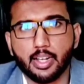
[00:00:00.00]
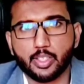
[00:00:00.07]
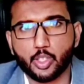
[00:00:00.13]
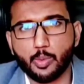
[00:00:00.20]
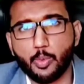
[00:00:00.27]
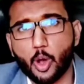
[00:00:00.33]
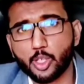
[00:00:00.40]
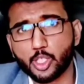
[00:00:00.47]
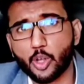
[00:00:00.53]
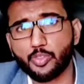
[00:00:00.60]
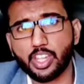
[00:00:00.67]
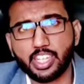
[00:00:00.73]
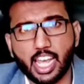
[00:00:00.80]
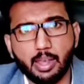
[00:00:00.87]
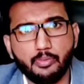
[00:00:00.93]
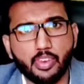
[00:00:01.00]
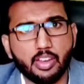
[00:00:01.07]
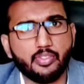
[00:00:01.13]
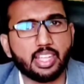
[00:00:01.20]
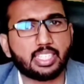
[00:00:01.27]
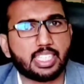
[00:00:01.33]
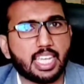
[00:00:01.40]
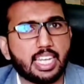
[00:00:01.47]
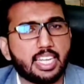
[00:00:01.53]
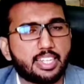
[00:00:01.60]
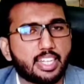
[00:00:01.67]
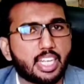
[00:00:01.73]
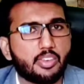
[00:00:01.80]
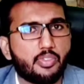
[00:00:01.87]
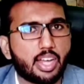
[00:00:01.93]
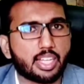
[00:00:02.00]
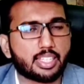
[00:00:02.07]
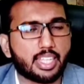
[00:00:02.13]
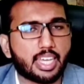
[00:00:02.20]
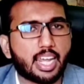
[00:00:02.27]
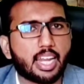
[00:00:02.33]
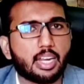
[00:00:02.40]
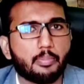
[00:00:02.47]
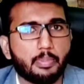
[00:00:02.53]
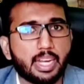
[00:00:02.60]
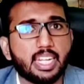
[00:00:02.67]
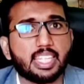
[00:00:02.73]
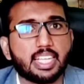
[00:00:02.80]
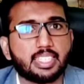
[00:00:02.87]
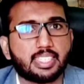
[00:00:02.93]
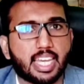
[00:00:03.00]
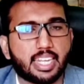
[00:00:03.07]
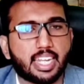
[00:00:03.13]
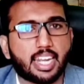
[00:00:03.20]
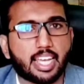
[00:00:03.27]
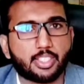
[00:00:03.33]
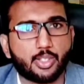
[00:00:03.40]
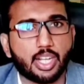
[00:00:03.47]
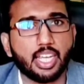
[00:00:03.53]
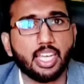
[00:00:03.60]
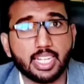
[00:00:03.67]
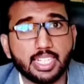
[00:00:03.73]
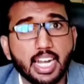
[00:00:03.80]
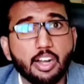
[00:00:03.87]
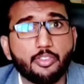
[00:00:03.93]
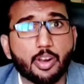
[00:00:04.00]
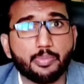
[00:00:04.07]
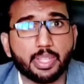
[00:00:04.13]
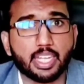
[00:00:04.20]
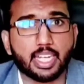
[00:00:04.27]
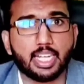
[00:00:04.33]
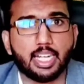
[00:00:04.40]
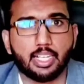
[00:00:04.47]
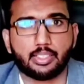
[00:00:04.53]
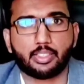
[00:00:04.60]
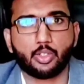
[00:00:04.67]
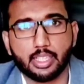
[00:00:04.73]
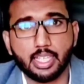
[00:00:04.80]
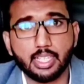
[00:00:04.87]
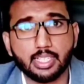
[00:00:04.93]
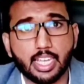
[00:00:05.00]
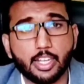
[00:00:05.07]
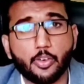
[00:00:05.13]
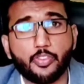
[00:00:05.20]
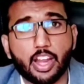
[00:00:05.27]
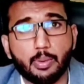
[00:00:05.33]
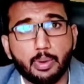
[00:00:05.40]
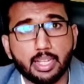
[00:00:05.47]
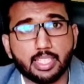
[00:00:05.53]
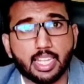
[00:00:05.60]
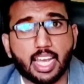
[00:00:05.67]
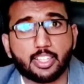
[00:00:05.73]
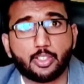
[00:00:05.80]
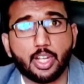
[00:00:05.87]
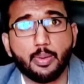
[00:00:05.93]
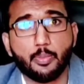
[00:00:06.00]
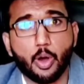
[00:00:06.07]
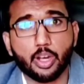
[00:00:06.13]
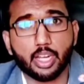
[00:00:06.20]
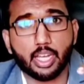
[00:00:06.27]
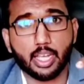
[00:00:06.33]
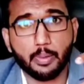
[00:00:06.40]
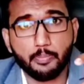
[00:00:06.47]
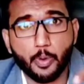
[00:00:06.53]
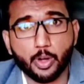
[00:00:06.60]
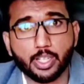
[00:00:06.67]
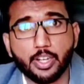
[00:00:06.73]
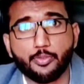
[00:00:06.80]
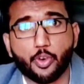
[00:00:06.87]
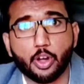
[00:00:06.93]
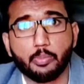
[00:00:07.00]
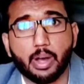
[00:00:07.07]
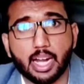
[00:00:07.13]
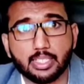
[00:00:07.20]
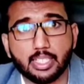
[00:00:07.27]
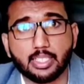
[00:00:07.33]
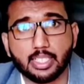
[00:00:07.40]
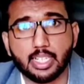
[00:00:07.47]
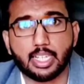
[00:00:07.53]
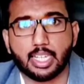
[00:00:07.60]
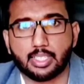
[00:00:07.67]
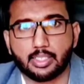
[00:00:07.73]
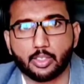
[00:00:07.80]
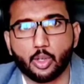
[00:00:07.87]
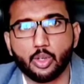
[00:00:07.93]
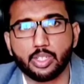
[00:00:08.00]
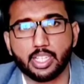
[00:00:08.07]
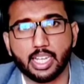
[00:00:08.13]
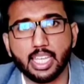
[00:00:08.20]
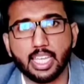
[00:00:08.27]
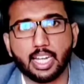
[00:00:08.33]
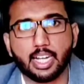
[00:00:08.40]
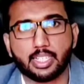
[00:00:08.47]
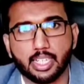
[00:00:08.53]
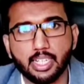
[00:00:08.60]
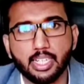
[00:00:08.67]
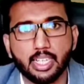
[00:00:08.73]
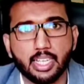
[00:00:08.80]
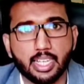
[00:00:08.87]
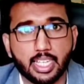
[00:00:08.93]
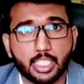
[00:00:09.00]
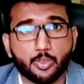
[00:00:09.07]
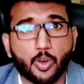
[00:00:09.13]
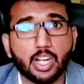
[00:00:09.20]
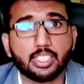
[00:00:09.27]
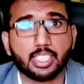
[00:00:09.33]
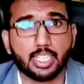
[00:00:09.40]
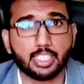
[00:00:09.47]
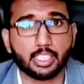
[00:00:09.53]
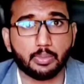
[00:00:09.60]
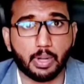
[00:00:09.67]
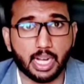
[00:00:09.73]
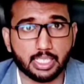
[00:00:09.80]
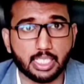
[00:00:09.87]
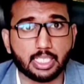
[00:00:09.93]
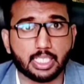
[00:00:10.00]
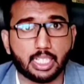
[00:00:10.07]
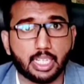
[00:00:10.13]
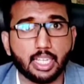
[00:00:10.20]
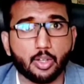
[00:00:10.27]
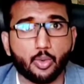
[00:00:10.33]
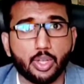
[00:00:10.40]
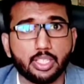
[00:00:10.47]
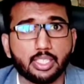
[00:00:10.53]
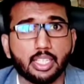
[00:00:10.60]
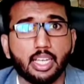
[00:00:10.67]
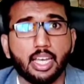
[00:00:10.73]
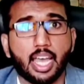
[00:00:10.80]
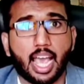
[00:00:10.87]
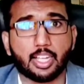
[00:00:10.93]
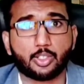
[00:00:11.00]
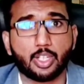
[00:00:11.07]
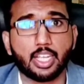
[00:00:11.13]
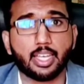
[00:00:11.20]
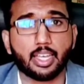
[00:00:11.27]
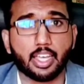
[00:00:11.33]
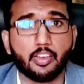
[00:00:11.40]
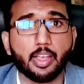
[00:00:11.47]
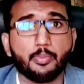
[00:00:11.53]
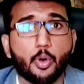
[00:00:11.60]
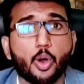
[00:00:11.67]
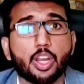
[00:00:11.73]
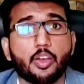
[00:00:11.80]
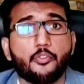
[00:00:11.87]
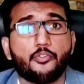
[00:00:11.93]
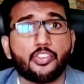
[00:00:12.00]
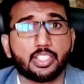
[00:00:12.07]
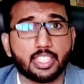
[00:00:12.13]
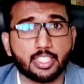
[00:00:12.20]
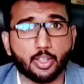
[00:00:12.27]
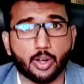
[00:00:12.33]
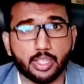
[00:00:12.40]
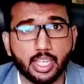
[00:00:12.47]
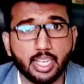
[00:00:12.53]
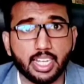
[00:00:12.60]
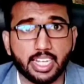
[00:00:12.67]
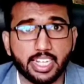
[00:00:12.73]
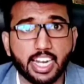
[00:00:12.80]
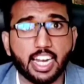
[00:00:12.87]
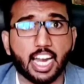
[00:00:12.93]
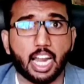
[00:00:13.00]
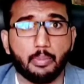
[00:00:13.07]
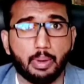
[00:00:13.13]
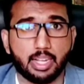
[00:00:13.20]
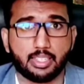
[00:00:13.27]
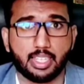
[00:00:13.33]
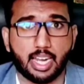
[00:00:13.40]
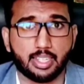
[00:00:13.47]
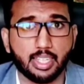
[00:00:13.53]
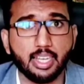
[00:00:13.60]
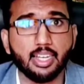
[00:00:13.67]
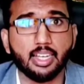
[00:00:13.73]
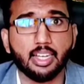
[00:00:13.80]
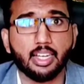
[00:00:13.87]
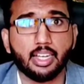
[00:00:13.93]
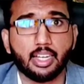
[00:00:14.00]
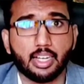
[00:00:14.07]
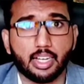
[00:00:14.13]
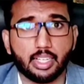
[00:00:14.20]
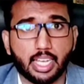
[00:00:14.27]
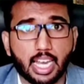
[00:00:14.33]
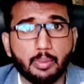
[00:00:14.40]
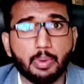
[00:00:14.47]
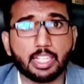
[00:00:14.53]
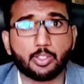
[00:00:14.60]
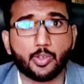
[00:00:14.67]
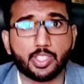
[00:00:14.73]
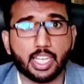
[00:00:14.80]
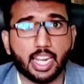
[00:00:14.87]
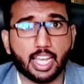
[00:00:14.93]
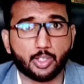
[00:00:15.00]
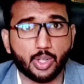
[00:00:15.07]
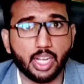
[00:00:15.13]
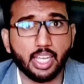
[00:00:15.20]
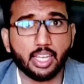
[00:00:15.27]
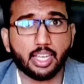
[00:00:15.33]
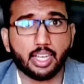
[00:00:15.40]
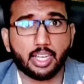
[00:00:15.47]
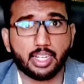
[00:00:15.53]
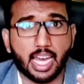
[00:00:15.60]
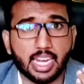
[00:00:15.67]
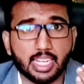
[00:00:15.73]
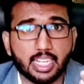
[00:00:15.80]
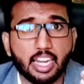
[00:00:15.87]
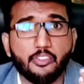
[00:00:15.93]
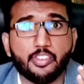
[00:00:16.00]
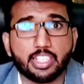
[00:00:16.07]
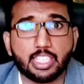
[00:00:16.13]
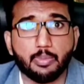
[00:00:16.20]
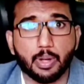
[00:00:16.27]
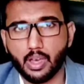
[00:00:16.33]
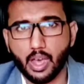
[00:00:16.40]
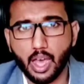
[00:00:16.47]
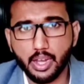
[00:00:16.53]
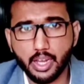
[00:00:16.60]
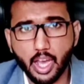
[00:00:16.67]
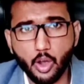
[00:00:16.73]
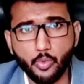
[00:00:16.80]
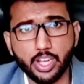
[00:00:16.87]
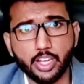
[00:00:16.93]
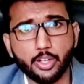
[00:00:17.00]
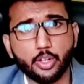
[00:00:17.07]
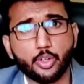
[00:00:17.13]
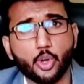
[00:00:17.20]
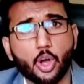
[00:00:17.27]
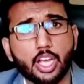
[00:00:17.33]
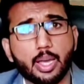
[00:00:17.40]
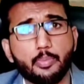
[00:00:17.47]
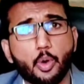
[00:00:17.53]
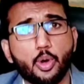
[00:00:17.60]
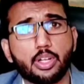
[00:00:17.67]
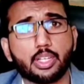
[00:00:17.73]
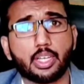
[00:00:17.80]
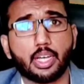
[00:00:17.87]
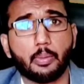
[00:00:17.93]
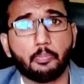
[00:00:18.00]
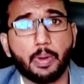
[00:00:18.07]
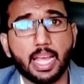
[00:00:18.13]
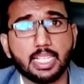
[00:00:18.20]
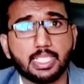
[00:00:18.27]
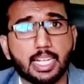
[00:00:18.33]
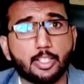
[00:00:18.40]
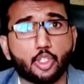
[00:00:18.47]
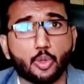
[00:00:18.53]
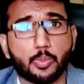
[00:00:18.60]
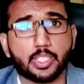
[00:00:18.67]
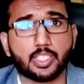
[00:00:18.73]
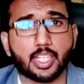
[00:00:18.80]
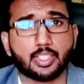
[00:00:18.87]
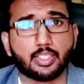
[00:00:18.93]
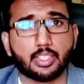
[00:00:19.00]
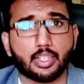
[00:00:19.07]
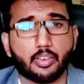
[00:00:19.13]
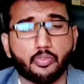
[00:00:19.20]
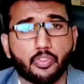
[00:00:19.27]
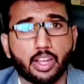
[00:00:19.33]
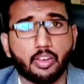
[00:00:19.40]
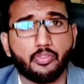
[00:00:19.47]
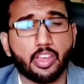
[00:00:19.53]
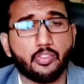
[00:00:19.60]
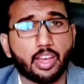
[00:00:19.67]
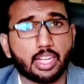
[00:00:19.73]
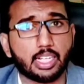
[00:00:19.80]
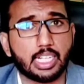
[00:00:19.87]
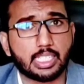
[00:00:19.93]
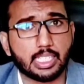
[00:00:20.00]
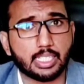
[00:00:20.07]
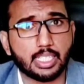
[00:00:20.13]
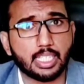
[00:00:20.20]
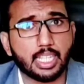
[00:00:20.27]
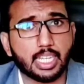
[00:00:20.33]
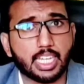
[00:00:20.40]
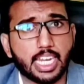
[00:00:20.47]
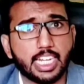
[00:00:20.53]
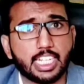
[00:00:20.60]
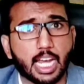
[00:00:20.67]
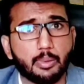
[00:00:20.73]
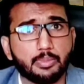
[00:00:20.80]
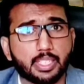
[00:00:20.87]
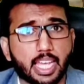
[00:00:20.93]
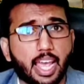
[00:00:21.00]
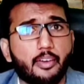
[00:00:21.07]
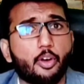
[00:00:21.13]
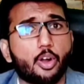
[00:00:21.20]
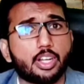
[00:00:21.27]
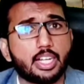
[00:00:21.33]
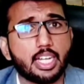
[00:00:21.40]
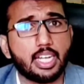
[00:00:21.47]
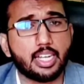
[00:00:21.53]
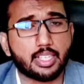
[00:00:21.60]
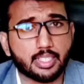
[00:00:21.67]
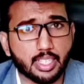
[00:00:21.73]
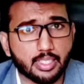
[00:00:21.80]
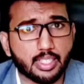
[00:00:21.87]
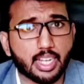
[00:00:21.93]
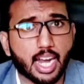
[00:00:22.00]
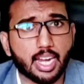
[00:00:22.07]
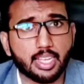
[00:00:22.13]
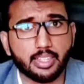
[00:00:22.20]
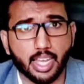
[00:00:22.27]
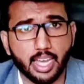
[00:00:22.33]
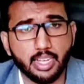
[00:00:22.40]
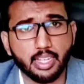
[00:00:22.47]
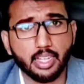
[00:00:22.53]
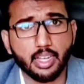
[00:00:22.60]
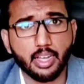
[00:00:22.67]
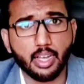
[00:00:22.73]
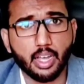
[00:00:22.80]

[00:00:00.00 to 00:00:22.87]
So most of the time when we see a literary work, there are many things that are actually hidden from the readers. So these kind of elements are actually more important for Marxist critics. So Terry Eagleton is one such Marxist critic who is actually giving more emphasis on the hidden elements and the elements which are actually directly visible. And now we need to talk about base and superstructure. While we were discussing the key terms, I have already discussed regarding that.